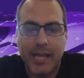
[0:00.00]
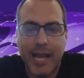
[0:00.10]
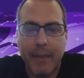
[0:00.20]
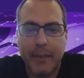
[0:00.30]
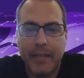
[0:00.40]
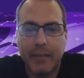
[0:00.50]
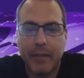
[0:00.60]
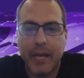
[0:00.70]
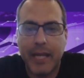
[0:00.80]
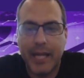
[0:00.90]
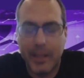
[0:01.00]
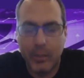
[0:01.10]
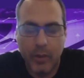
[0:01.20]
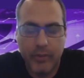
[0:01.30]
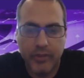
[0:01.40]
happening, Mike, and, and
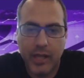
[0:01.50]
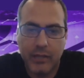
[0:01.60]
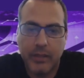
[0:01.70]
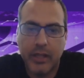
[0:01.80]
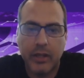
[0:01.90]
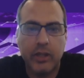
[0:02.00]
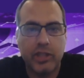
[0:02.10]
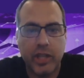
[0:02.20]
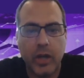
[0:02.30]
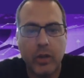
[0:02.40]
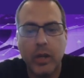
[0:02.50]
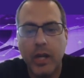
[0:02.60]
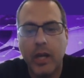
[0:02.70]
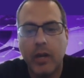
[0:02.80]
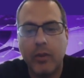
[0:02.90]
what we've talked about on the show,
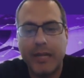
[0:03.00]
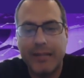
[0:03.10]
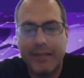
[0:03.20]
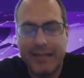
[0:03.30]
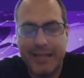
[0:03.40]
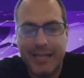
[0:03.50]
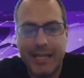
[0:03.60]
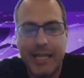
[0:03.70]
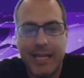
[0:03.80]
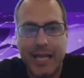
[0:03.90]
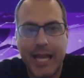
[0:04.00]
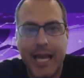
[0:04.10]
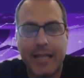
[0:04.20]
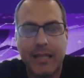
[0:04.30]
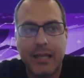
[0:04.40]
we, we see
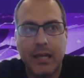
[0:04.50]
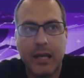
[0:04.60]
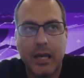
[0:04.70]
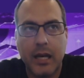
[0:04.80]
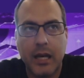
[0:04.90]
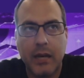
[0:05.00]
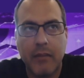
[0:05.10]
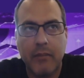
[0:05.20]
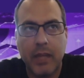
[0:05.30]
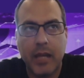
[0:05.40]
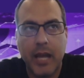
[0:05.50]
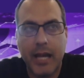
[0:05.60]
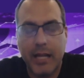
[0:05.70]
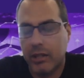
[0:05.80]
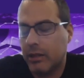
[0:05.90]
that um, and
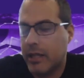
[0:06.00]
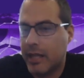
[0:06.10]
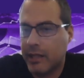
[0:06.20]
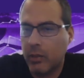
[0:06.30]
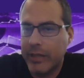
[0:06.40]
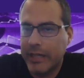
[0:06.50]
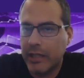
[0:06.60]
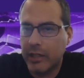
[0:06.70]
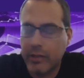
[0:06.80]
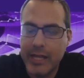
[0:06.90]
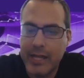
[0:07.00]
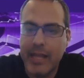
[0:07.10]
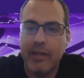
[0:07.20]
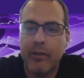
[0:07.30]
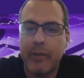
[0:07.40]
I certainly think that we can agree that
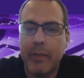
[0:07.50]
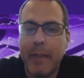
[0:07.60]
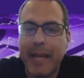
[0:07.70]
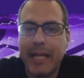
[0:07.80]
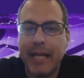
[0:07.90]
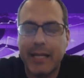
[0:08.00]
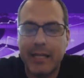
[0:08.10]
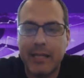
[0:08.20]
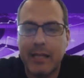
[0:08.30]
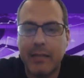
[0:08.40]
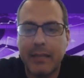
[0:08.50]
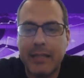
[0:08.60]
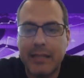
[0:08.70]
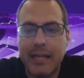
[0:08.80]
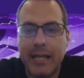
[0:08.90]
there have been many ideas that have been
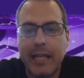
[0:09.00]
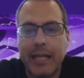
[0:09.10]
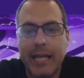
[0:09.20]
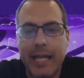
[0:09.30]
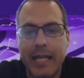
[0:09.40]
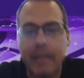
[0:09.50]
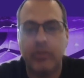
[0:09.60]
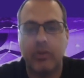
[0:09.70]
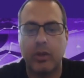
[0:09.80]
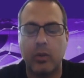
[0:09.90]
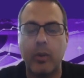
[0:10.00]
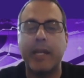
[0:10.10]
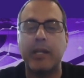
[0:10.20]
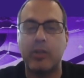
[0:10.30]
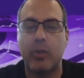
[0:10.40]
sitting in sort of the
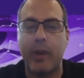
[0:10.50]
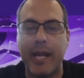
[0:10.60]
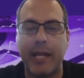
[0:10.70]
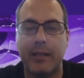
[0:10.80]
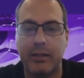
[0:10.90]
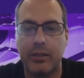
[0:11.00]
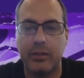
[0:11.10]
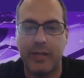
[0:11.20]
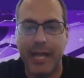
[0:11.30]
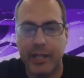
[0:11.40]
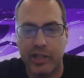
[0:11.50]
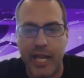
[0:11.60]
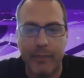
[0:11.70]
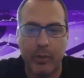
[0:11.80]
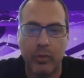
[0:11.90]
wings waiting to take
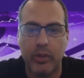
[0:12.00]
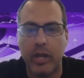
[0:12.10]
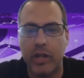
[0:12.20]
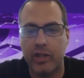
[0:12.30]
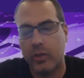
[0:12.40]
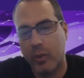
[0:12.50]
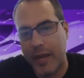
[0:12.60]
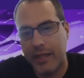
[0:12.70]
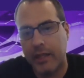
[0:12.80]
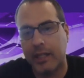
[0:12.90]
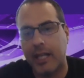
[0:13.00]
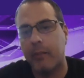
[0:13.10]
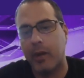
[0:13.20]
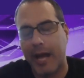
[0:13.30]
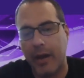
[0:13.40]
shape, and we're not sure when they're going to come
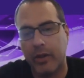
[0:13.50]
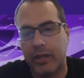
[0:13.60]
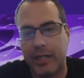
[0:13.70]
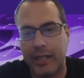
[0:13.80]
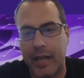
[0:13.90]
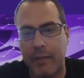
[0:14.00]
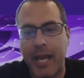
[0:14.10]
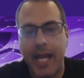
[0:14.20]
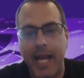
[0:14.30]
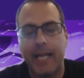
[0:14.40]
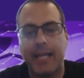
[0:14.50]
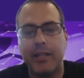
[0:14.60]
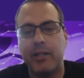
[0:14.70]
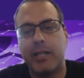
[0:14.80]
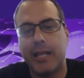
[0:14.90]
or how they're going to come. And then
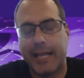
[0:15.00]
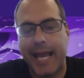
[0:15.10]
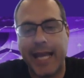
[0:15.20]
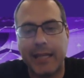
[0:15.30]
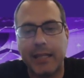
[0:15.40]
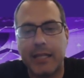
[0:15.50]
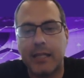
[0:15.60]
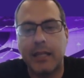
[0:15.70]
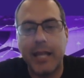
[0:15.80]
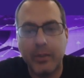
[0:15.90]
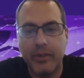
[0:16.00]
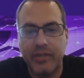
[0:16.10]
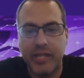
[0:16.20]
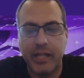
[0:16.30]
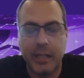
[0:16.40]
you see yeah. a catalyst like we've
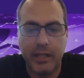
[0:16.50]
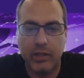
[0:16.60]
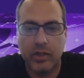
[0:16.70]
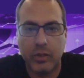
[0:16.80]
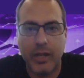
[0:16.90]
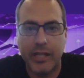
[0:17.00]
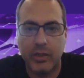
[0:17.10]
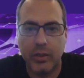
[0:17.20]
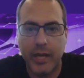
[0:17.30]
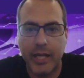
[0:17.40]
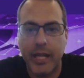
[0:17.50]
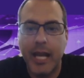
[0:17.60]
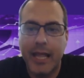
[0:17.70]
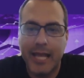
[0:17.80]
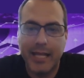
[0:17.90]
seen in the year 2020
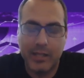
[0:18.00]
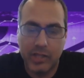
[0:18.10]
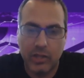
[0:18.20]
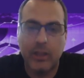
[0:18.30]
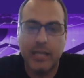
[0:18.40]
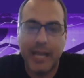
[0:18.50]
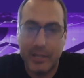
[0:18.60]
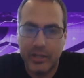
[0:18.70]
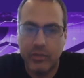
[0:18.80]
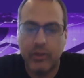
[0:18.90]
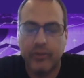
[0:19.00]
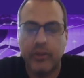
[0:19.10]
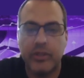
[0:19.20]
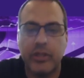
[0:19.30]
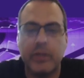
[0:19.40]
that certainly, as you
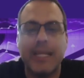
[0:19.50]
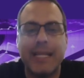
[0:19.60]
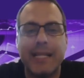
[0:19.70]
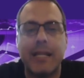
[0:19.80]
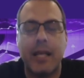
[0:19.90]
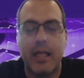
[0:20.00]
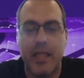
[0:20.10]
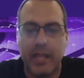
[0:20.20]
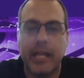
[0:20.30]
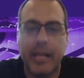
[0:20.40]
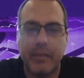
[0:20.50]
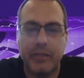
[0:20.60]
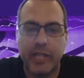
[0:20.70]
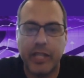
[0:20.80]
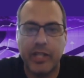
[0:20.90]
referred to, is the game
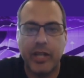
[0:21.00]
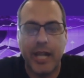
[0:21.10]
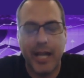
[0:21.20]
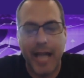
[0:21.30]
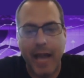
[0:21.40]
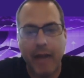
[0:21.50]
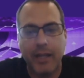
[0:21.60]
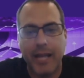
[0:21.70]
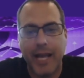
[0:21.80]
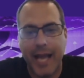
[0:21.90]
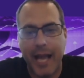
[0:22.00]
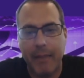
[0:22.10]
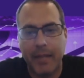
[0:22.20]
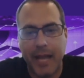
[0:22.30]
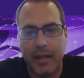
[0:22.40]
changer. And how did that
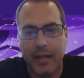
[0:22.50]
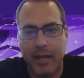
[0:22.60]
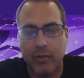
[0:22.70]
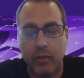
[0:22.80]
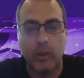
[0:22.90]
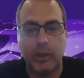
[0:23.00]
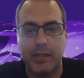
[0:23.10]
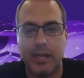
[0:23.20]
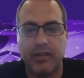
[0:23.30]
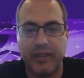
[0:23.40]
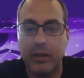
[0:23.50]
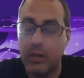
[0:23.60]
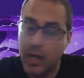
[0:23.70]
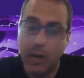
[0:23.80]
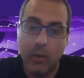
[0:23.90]
happen? How did that roll itself out?
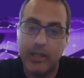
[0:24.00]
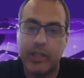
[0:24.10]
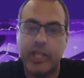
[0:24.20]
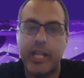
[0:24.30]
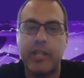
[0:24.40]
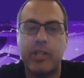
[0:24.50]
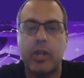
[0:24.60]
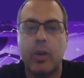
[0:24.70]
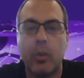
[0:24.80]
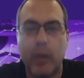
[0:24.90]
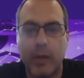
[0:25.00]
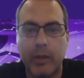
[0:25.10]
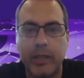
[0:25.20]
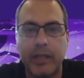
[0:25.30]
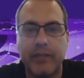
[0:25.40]
Well, it changed where we
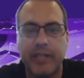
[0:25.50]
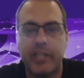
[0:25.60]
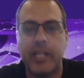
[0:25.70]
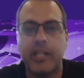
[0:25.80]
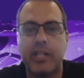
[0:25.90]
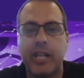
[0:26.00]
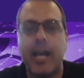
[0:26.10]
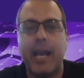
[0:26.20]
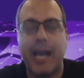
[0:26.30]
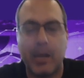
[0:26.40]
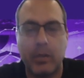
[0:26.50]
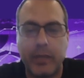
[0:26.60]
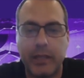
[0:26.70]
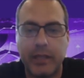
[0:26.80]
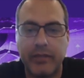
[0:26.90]
live, it changed how we
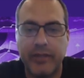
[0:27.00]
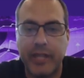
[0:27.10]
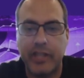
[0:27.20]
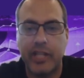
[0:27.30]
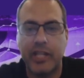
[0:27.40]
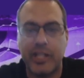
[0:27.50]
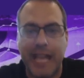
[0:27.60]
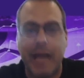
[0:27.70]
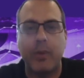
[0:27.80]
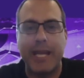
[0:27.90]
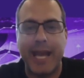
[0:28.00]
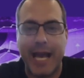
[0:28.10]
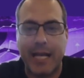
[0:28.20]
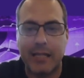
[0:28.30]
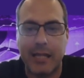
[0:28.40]
live, it changed how we
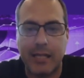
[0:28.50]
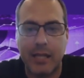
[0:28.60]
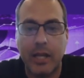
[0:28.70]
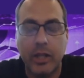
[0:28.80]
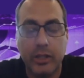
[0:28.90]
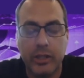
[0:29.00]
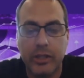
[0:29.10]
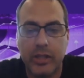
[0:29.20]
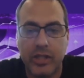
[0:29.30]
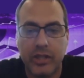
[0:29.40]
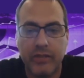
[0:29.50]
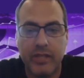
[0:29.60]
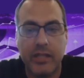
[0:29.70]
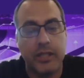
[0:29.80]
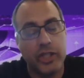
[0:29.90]
access goods and
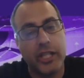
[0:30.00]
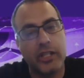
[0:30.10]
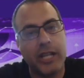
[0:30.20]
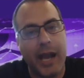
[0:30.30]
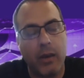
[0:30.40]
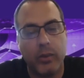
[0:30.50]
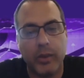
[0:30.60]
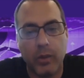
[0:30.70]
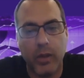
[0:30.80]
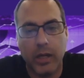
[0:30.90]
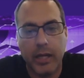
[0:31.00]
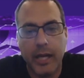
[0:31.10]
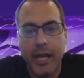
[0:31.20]
services. It changed how we work.